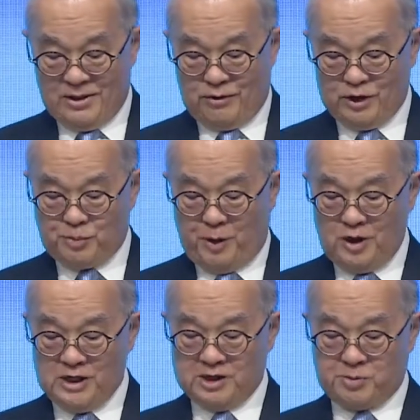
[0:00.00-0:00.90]
The
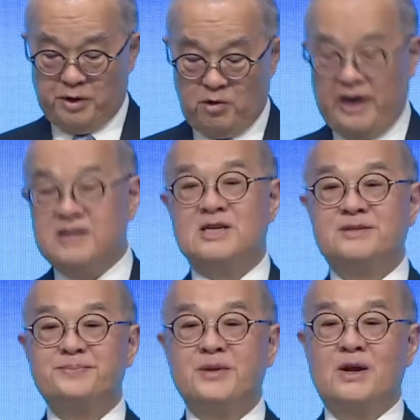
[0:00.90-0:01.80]
response has been great.
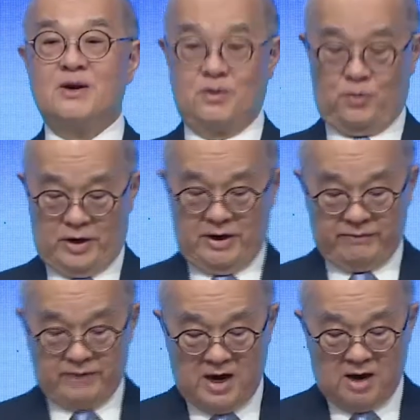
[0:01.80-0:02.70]
We
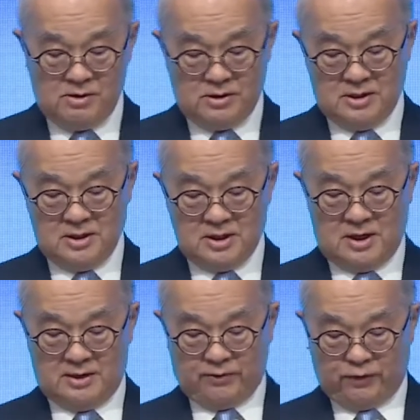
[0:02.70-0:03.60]
have now
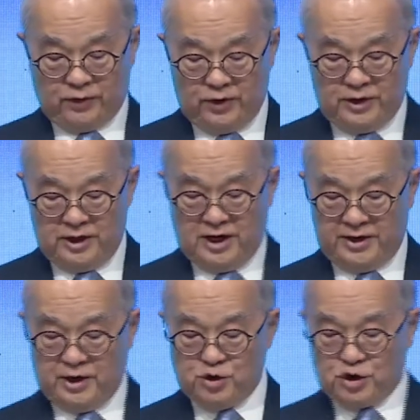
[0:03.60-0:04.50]
got
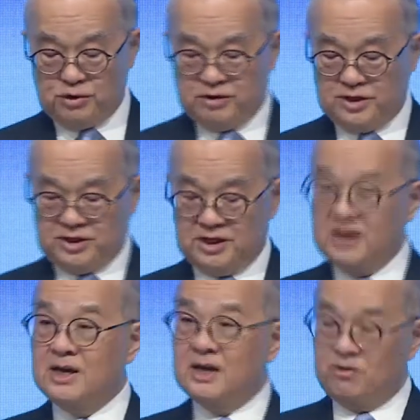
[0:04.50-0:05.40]
39 insurers,
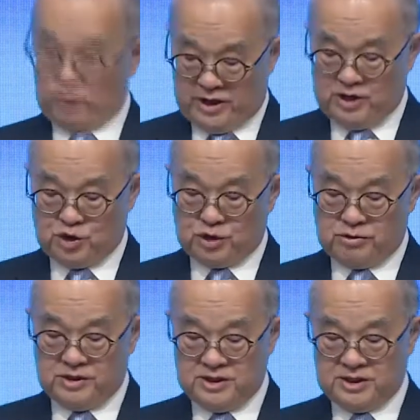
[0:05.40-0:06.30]

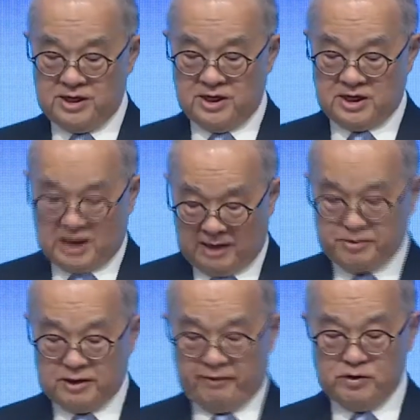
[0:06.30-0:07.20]
reinsurers,
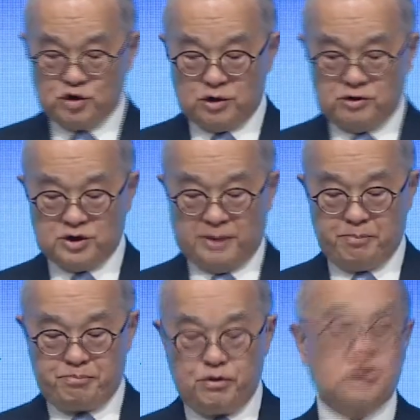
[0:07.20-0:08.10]
captive insurers,
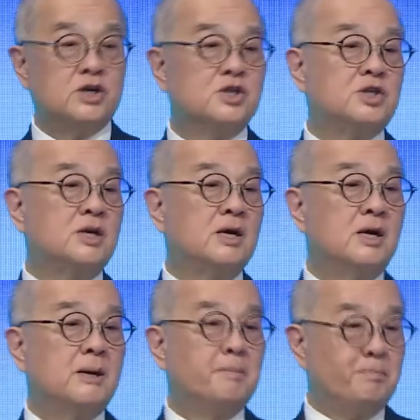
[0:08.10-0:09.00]
and brokers
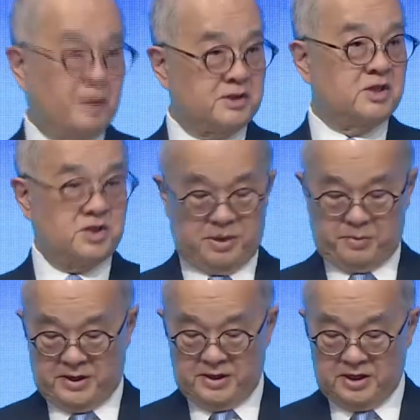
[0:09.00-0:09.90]

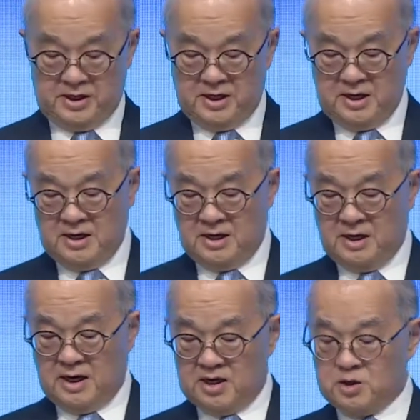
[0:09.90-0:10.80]
participating
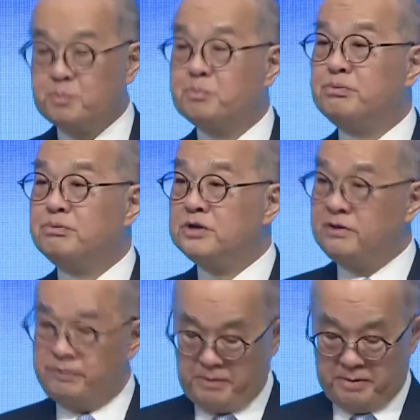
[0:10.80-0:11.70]
as
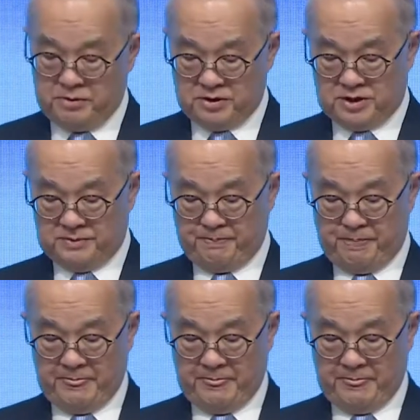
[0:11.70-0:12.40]
brief members.